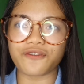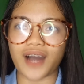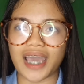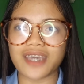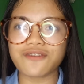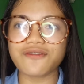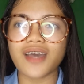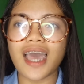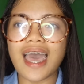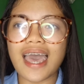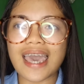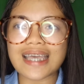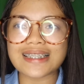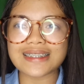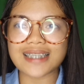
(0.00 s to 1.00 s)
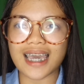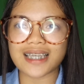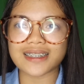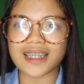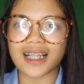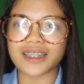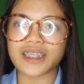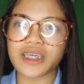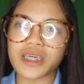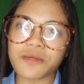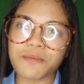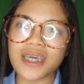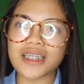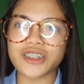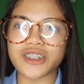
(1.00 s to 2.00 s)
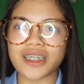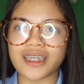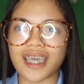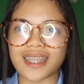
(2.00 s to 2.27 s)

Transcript: 5 entitled Imaging